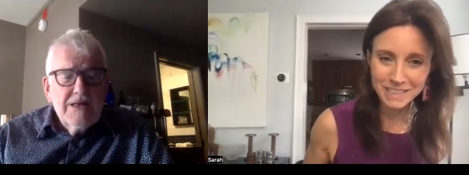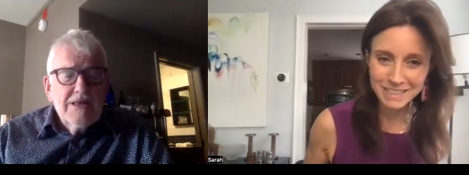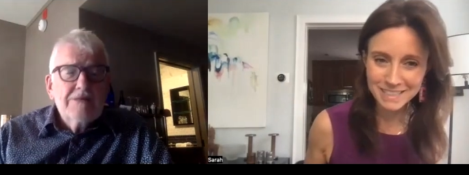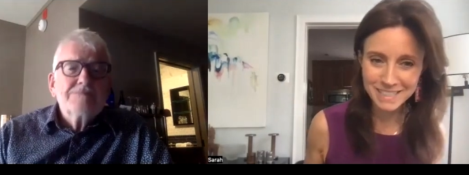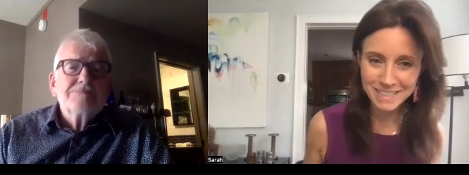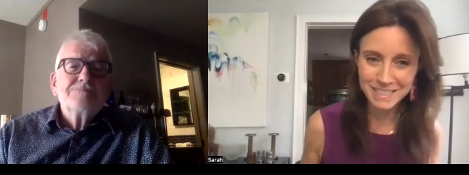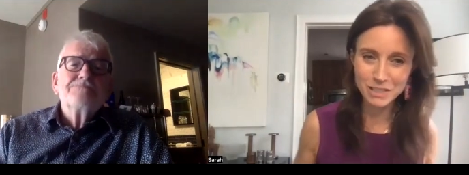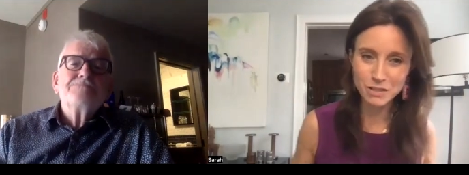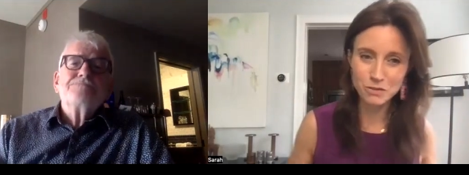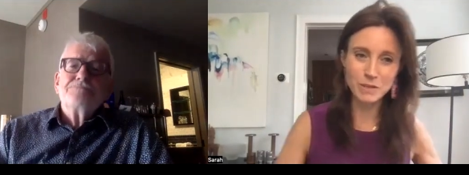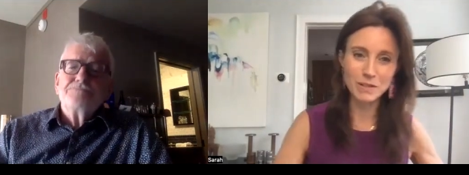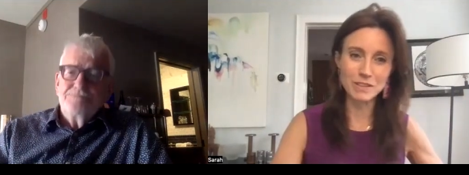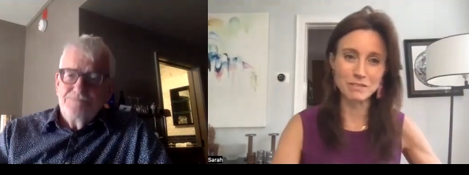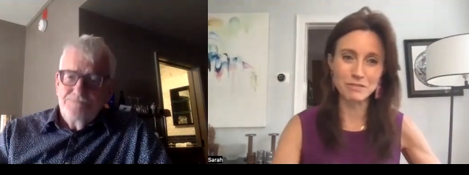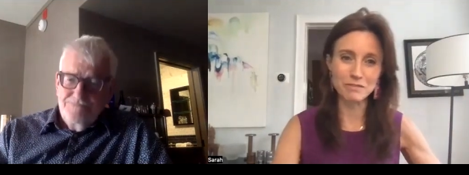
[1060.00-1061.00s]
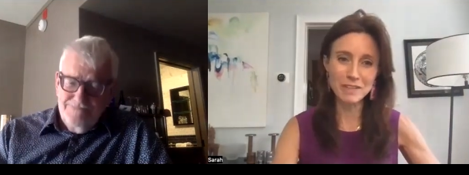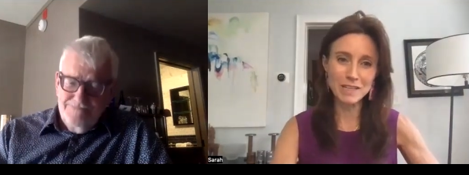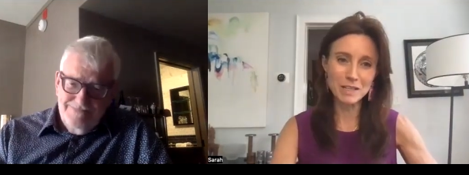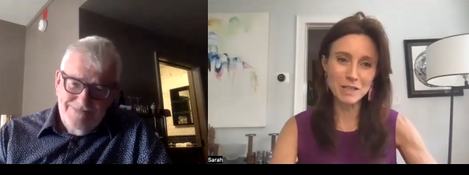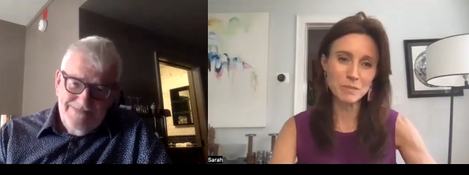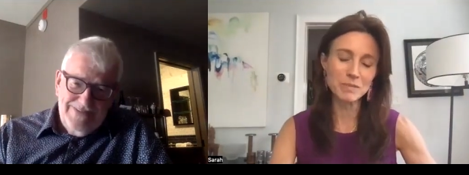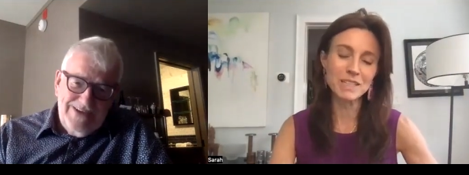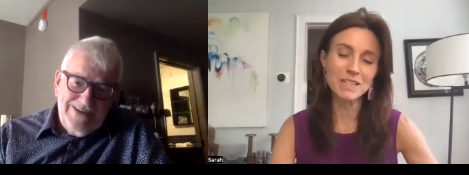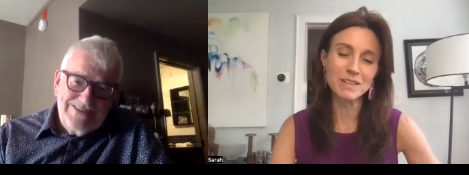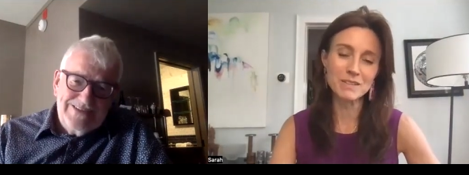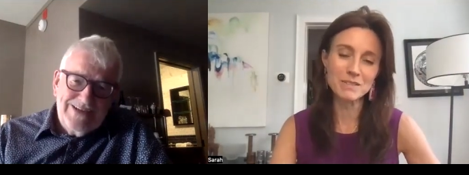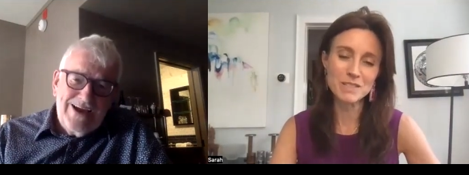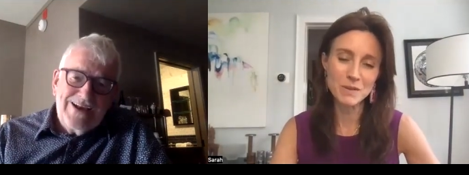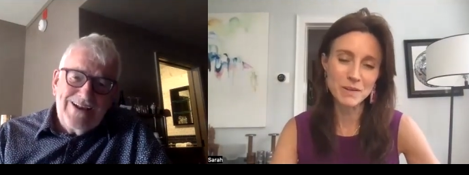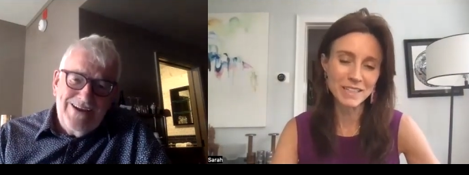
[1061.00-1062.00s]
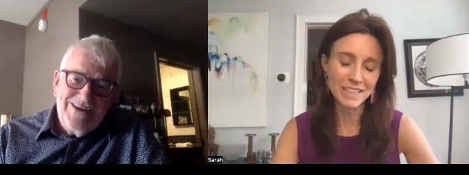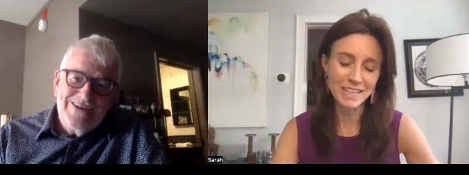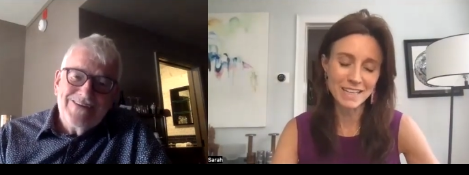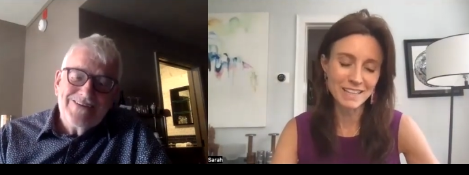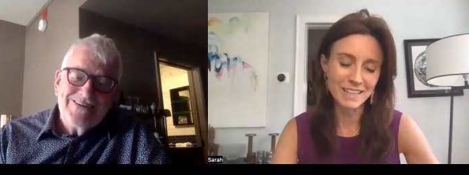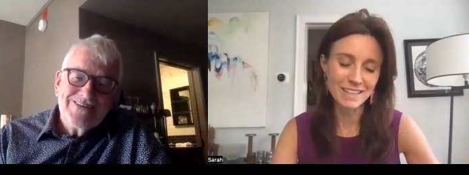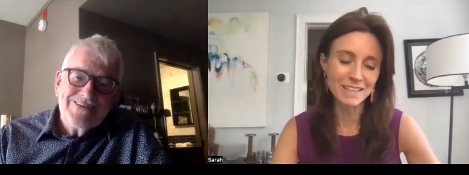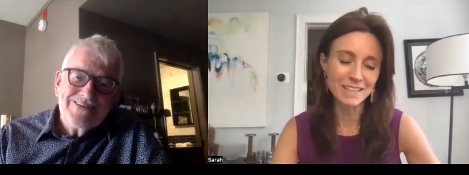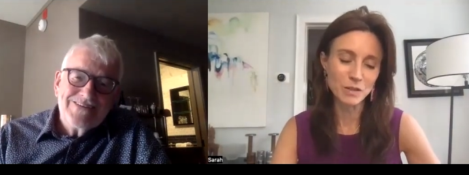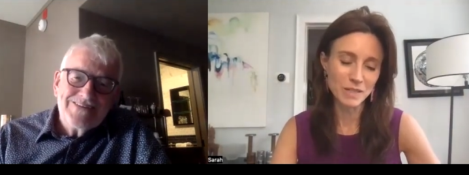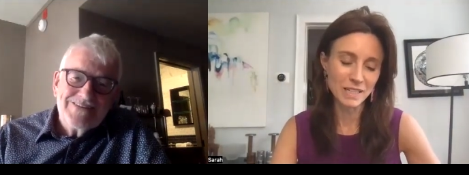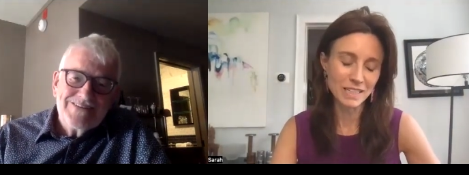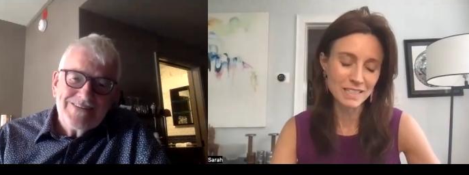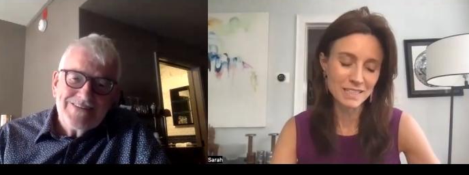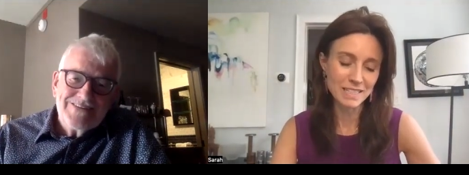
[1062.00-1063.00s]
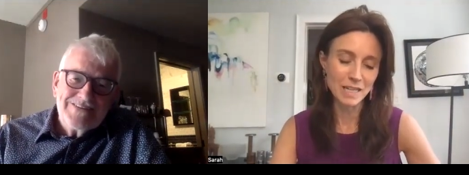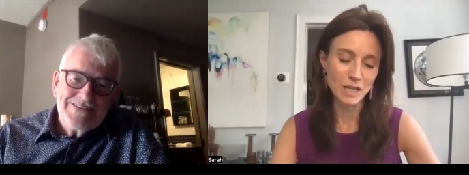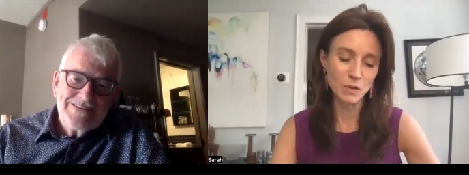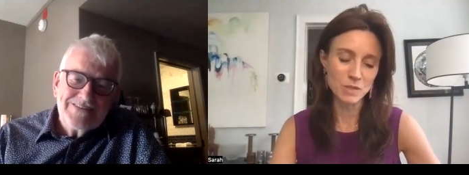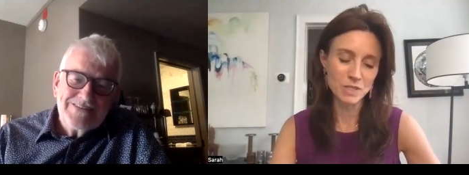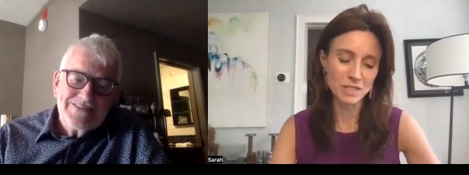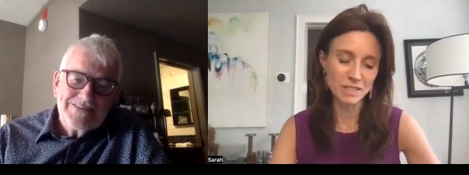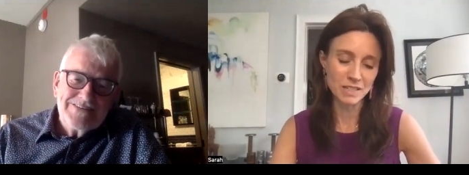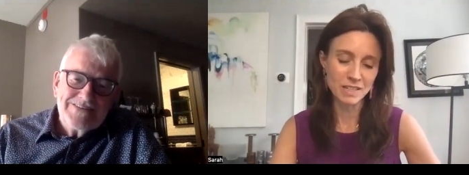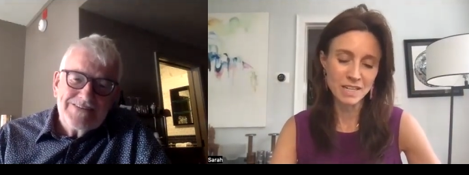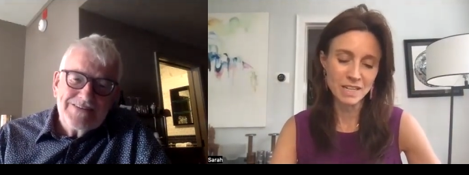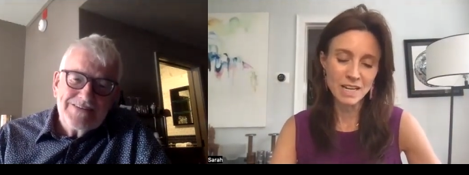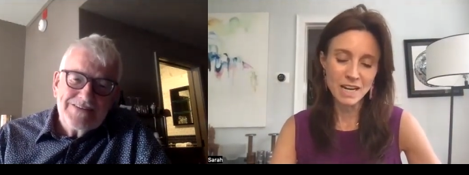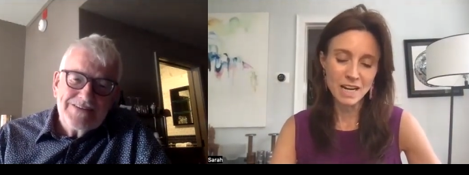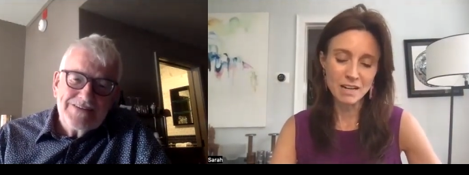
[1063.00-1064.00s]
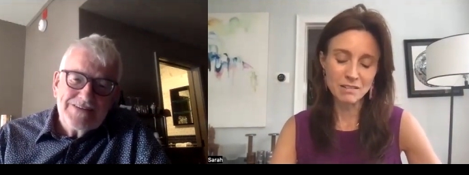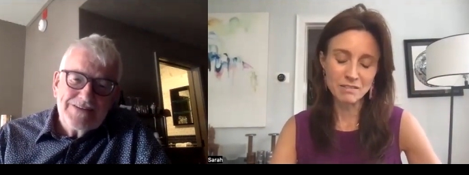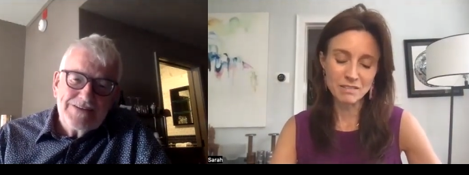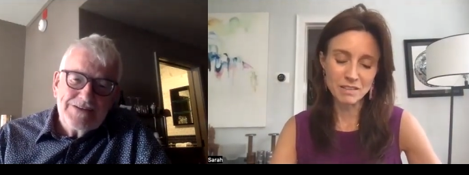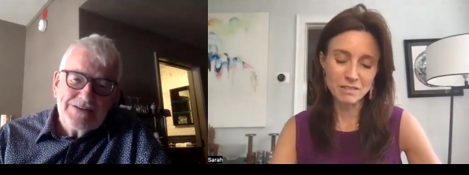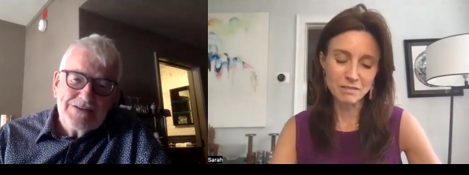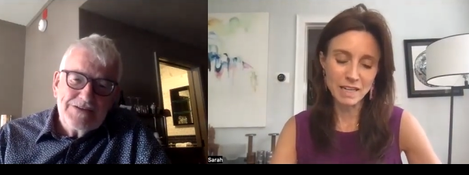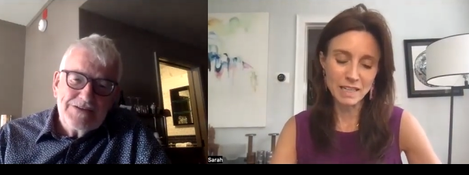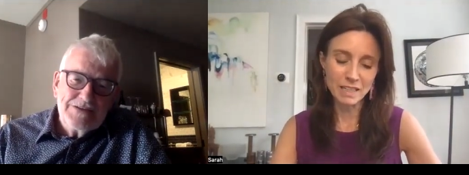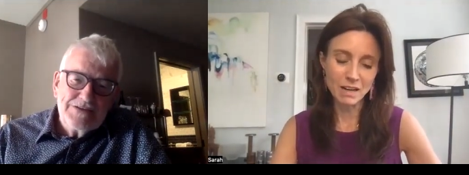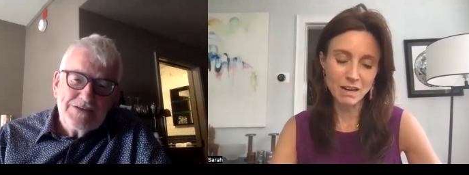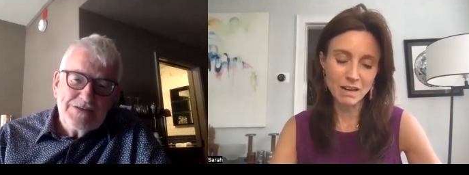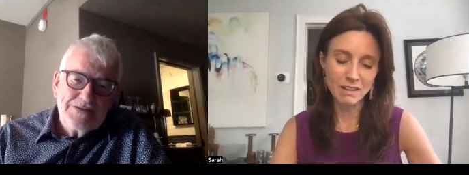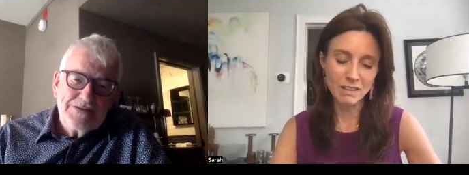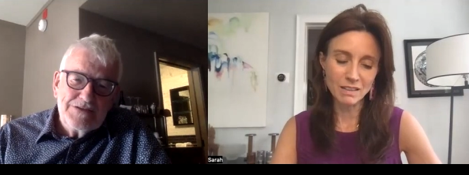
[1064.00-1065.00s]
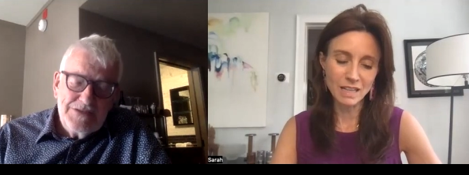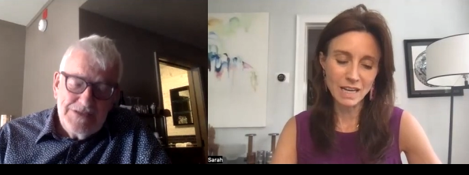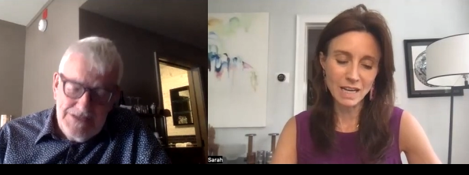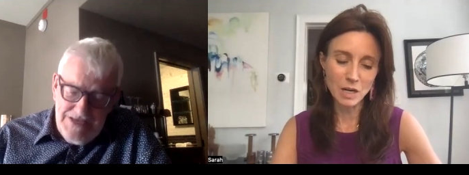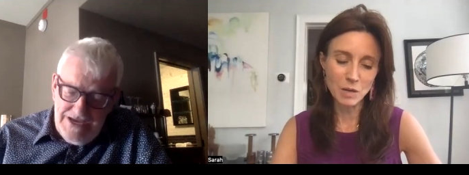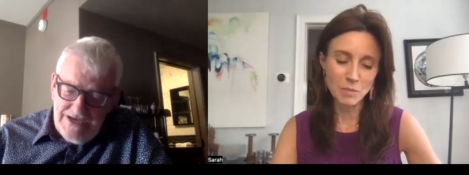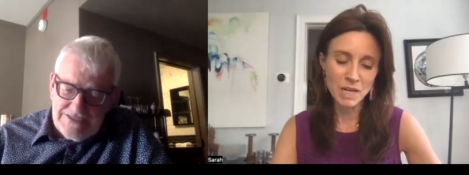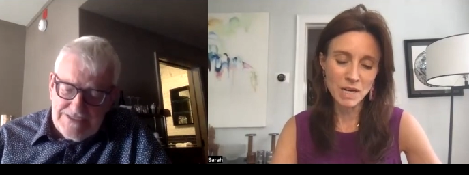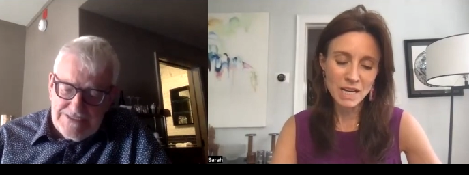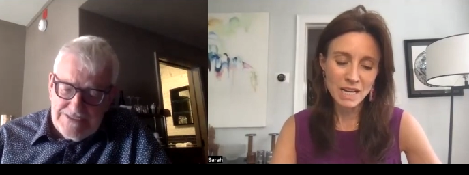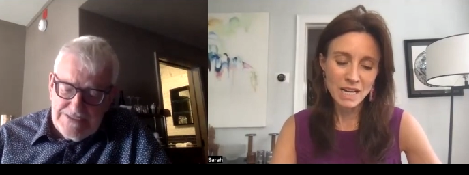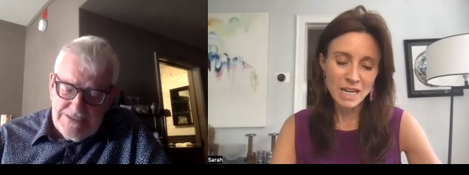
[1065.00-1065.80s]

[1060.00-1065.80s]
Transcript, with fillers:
Speaker 1: it consistent throughout the film you know so I, think i can see how it was the uh, the right call um, yes.